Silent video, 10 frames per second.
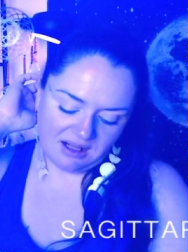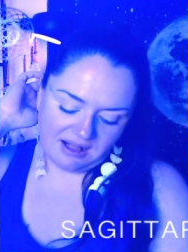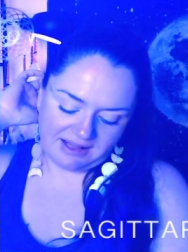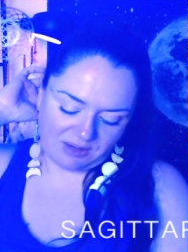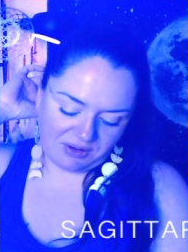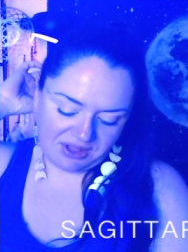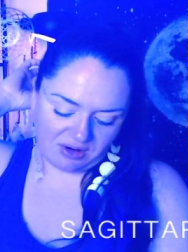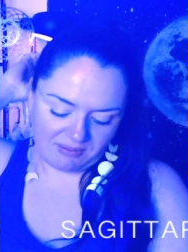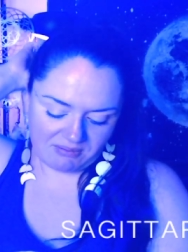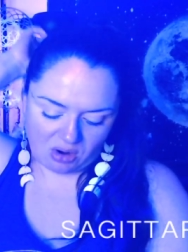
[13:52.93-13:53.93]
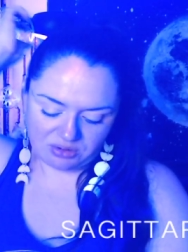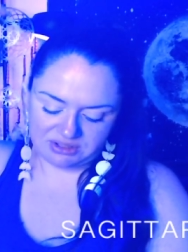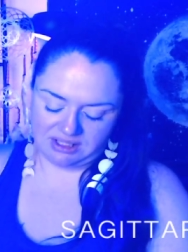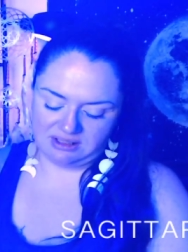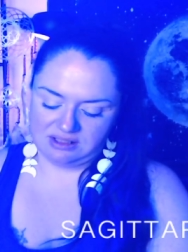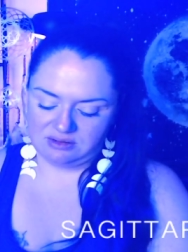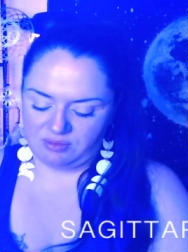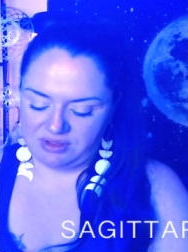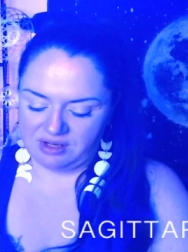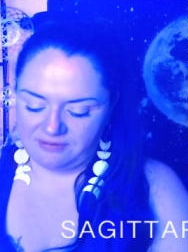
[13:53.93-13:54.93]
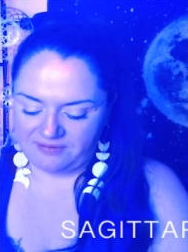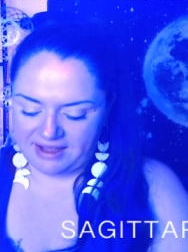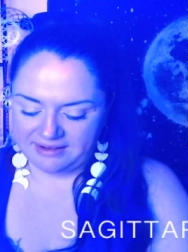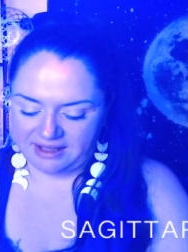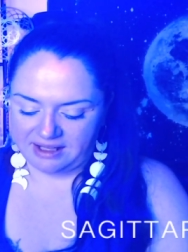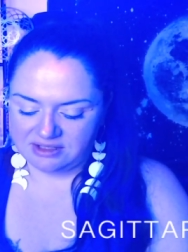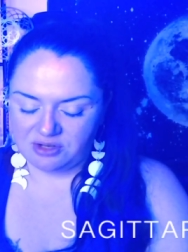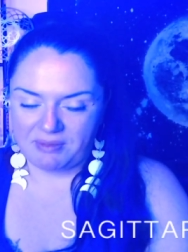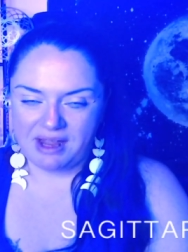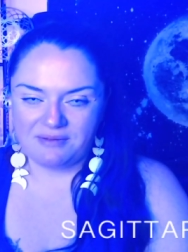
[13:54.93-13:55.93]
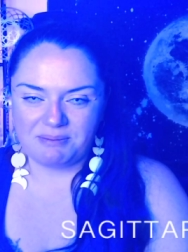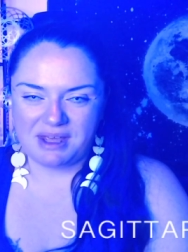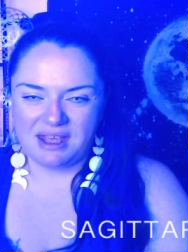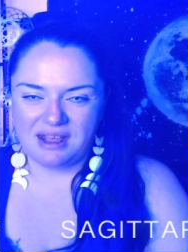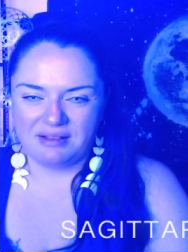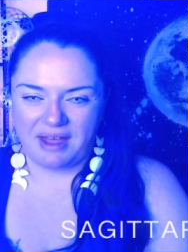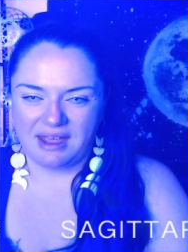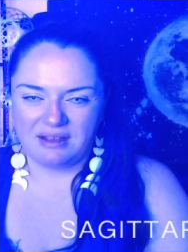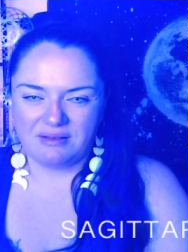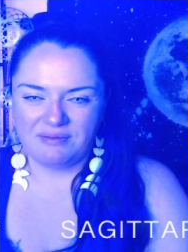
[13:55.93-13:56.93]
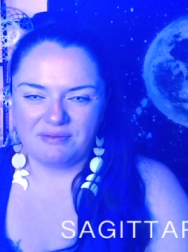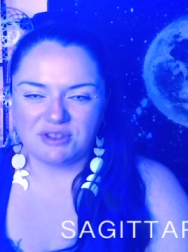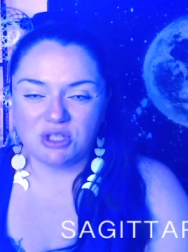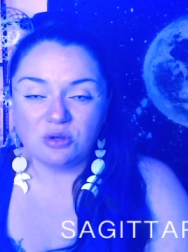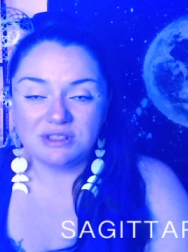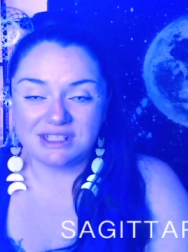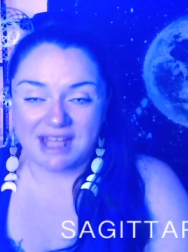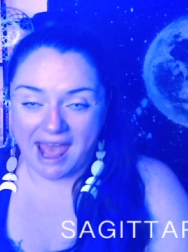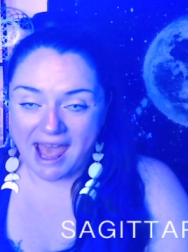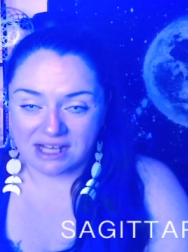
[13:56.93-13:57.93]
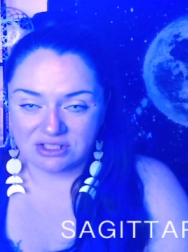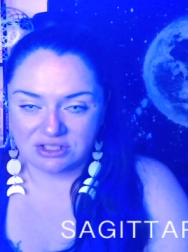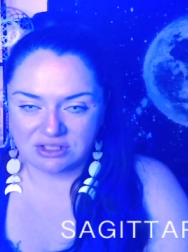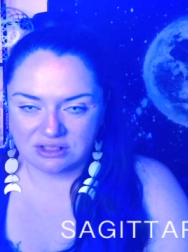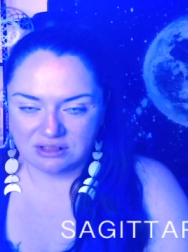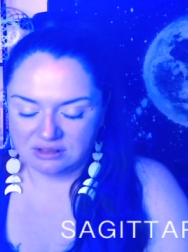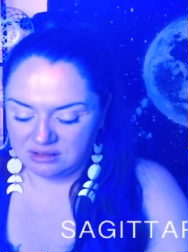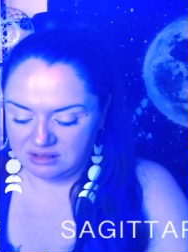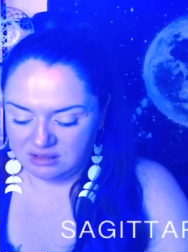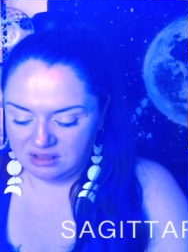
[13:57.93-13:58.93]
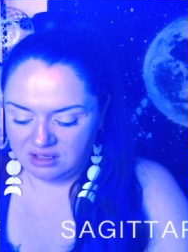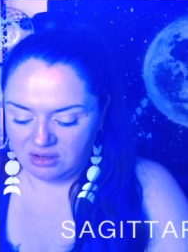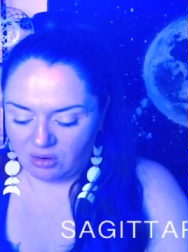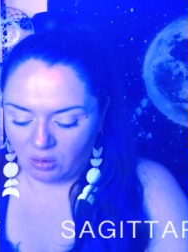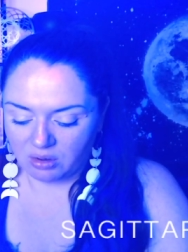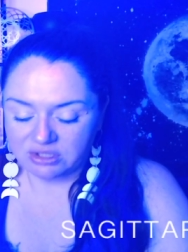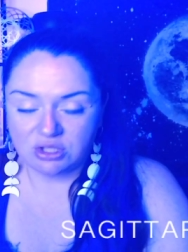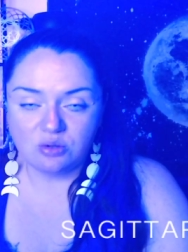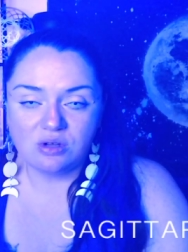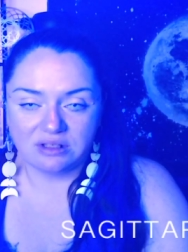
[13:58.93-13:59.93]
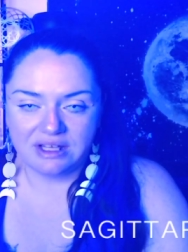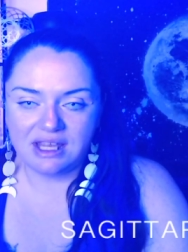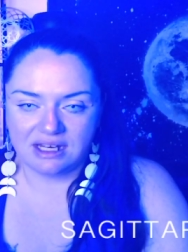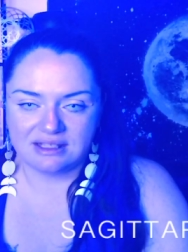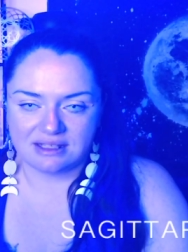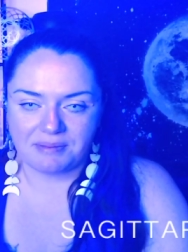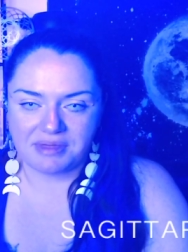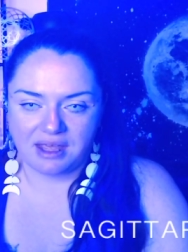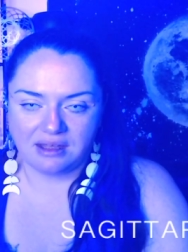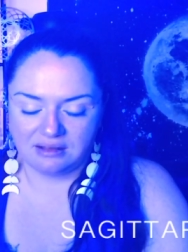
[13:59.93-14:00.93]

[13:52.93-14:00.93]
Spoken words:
like with your emotions, with your feelings. You might be like too detached or too clingy to something.